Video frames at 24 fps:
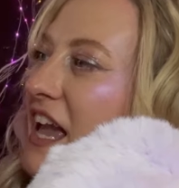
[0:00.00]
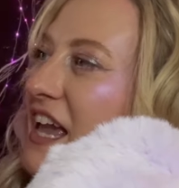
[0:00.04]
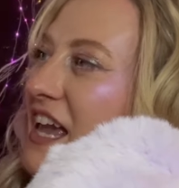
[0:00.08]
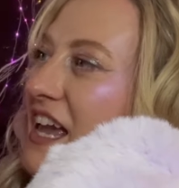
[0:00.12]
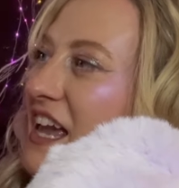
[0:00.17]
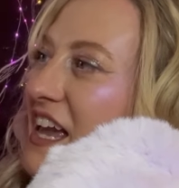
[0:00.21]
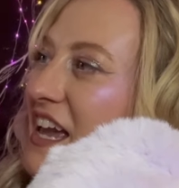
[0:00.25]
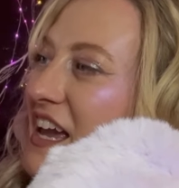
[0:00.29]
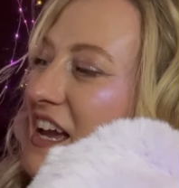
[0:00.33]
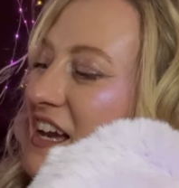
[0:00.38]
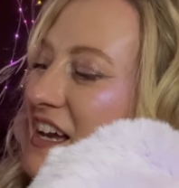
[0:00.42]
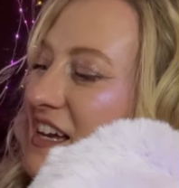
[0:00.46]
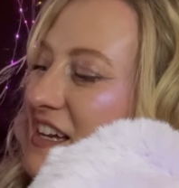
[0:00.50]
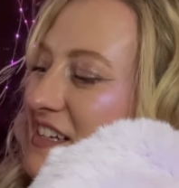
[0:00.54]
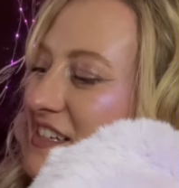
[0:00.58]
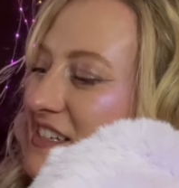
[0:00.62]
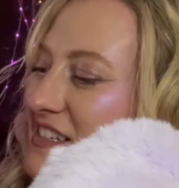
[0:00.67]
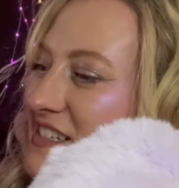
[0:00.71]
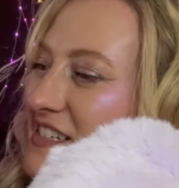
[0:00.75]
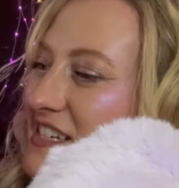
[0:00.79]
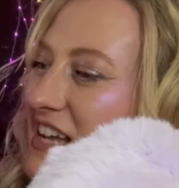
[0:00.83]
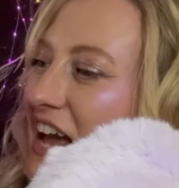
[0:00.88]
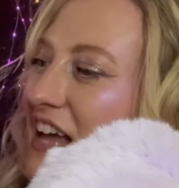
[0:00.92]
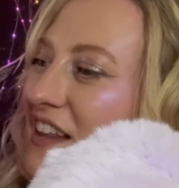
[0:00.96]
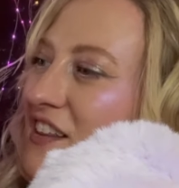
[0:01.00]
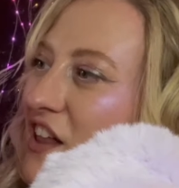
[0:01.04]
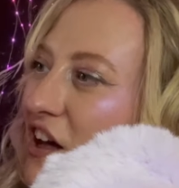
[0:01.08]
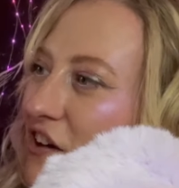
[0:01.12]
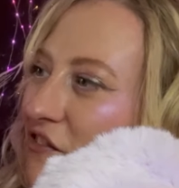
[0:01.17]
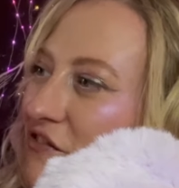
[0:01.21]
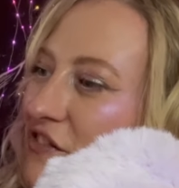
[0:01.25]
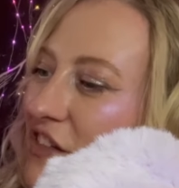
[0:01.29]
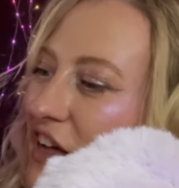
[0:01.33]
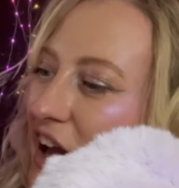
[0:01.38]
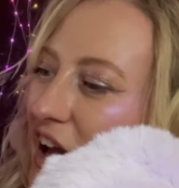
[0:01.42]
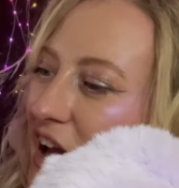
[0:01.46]
And I
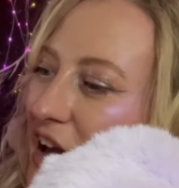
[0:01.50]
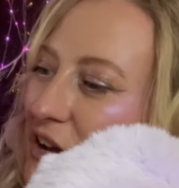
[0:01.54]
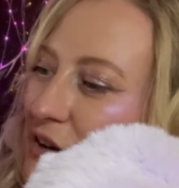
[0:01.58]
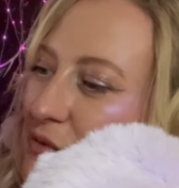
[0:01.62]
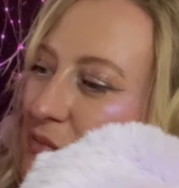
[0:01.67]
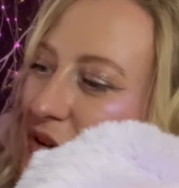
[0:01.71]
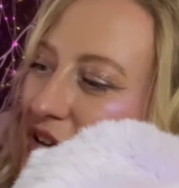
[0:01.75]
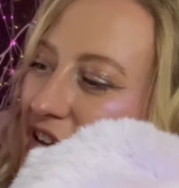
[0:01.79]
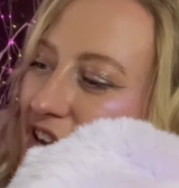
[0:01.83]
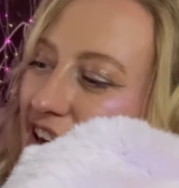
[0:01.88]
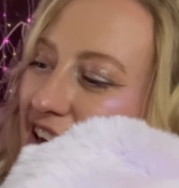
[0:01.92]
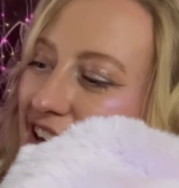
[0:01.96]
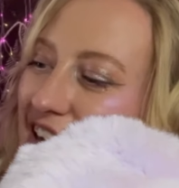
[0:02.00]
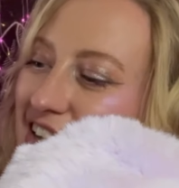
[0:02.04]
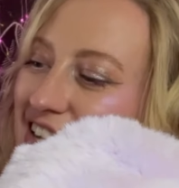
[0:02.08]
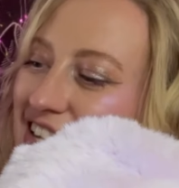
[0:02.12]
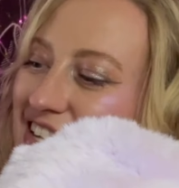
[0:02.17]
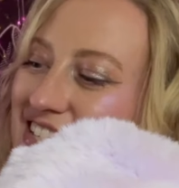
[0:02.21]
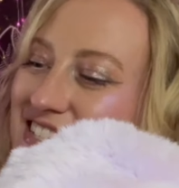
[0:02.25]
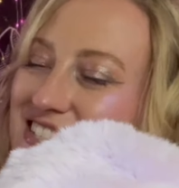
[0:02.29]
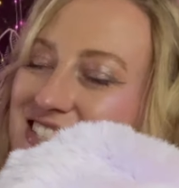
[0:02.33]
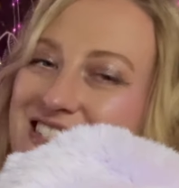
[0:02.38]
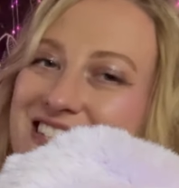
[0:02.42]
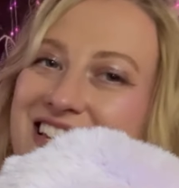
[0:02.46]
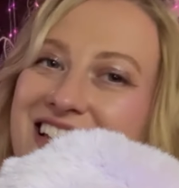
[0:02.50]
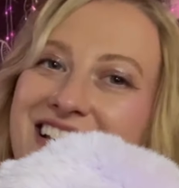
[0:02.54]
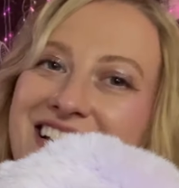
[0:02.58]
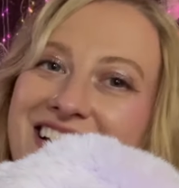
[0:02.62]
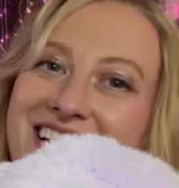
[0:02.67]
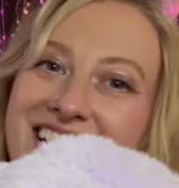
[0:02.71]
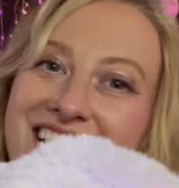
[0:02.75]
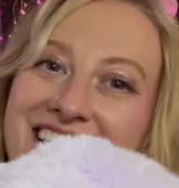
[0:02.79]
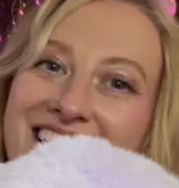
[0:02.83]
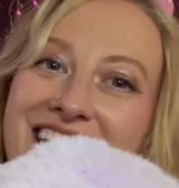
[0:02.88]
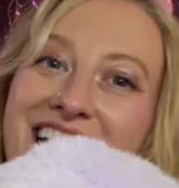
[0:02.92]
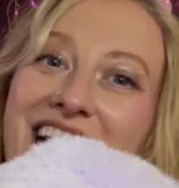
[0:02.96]
love that because
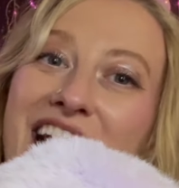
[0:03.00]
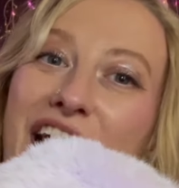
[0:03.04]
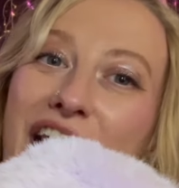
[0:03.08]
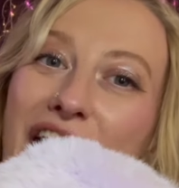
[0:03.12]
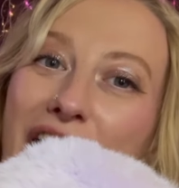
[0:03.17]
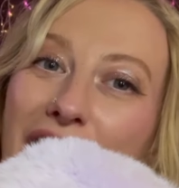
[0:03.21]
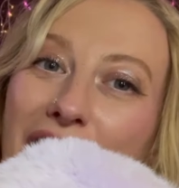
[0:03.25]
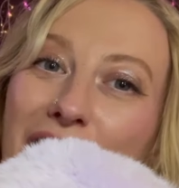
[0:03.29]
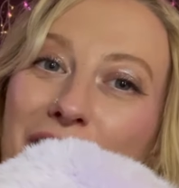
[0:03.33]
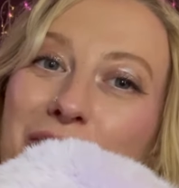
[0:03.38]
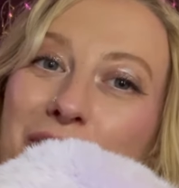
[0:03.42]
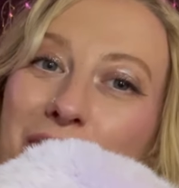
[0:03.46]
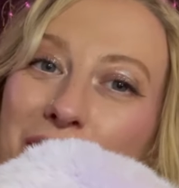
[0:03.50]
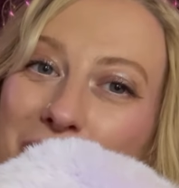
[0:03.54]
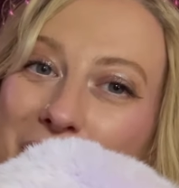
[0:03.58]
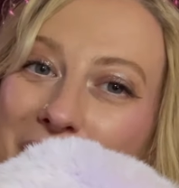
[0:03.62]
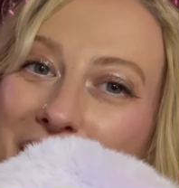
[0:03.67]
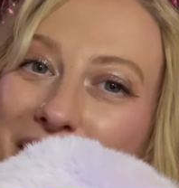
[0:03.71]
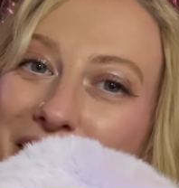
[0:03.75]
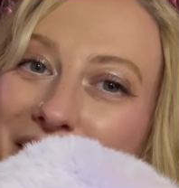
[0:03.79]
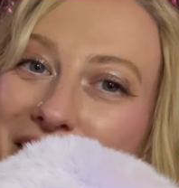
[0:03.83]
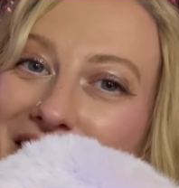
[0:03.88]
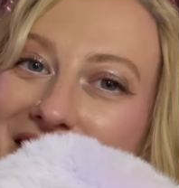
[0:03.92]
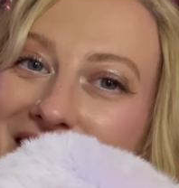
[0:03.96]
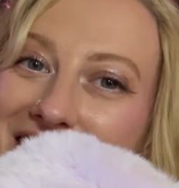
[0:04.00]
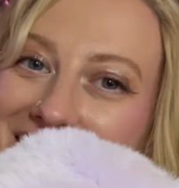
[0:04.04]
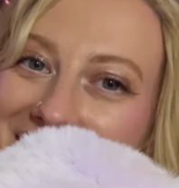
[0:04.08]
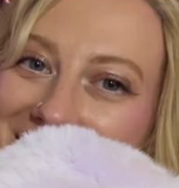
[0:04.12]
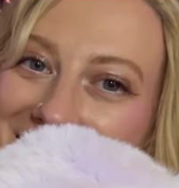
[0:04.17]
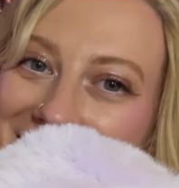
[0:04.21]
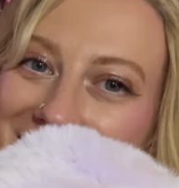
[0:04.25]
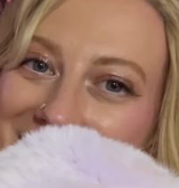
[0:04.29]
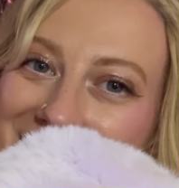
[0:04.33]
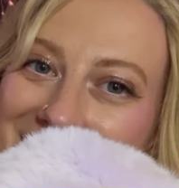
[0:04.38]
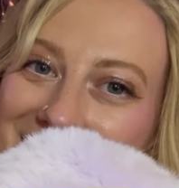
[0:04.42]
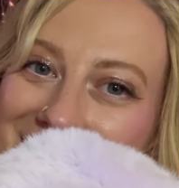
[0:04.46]
I will wear
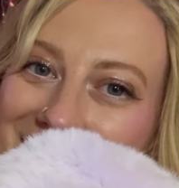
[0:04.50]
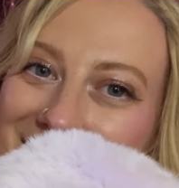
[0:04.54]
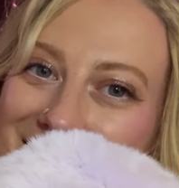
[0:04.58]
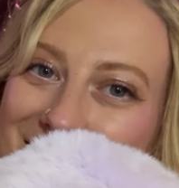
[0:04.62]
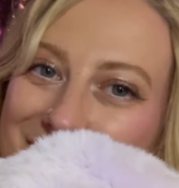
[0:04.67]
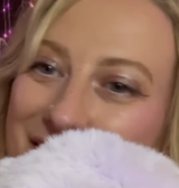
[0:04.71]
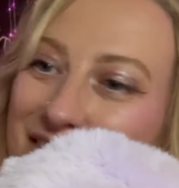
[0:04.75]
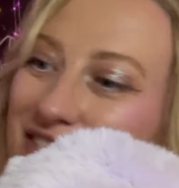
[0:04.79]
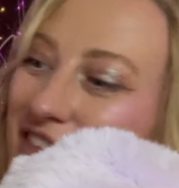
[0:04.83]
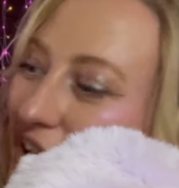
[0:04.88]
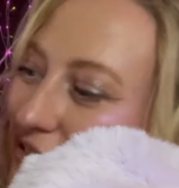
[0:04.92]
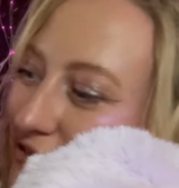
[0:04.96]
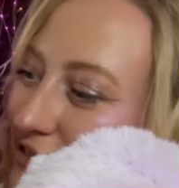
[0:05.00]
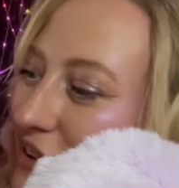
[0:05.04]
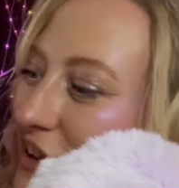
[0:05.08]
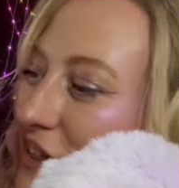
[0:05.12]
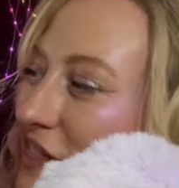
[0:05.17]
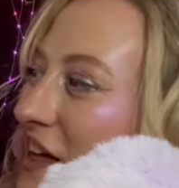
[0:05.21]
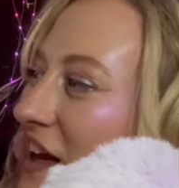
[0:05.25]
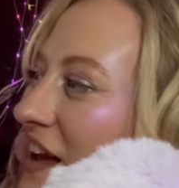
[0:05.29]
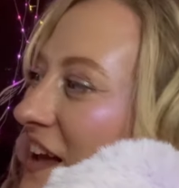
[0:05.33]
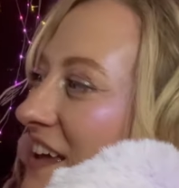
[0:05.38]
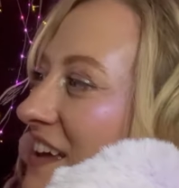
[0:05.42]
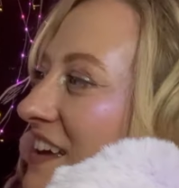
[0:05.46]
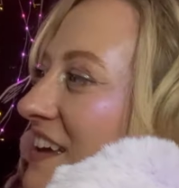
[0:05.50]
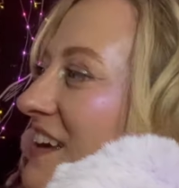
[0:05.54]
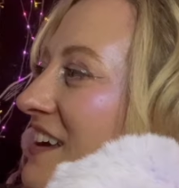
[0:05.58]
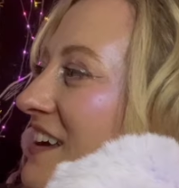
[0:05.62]
this with everything.